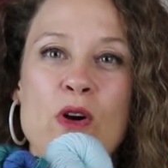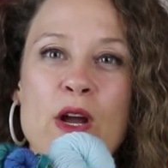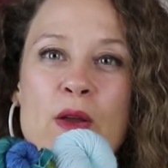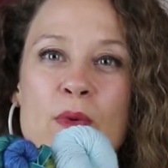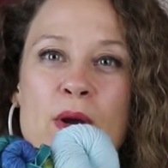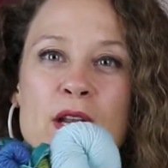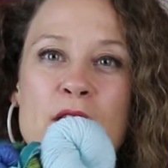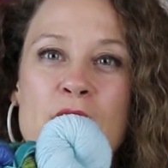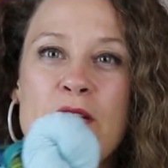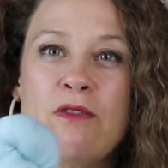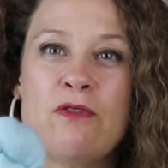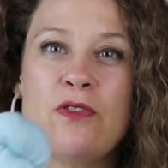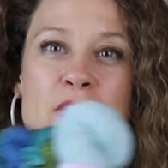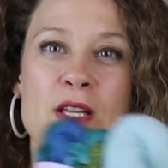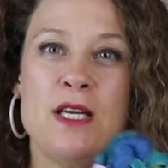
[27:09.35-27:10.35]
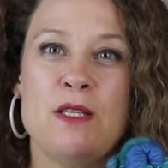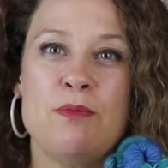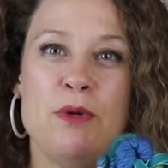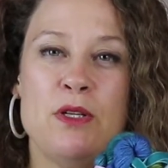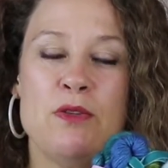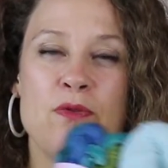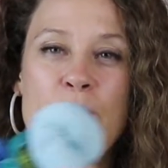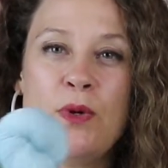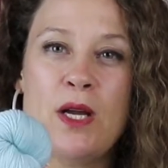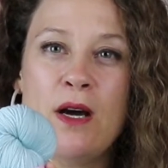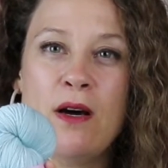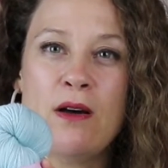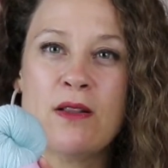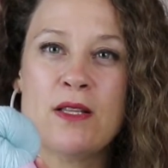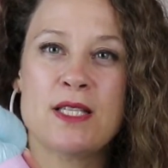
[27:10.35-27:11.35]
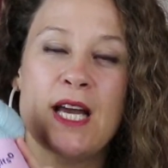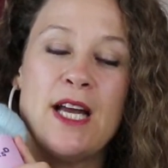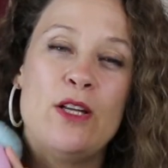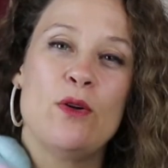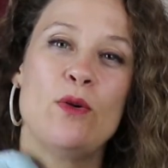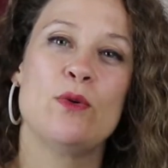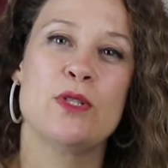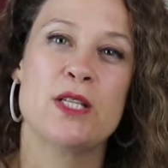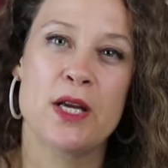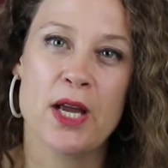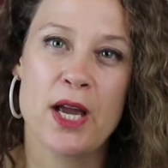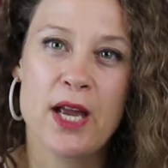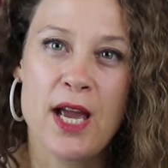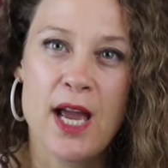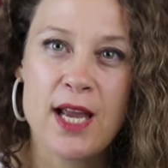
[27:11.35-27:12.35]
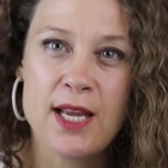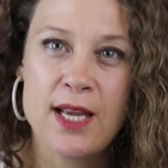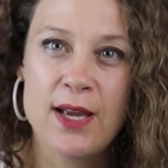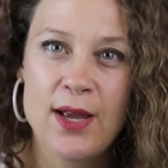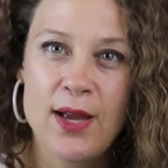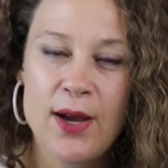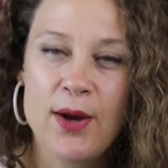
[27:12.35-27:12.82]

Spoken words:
a winner for these beautiful yarns, and you'll also get a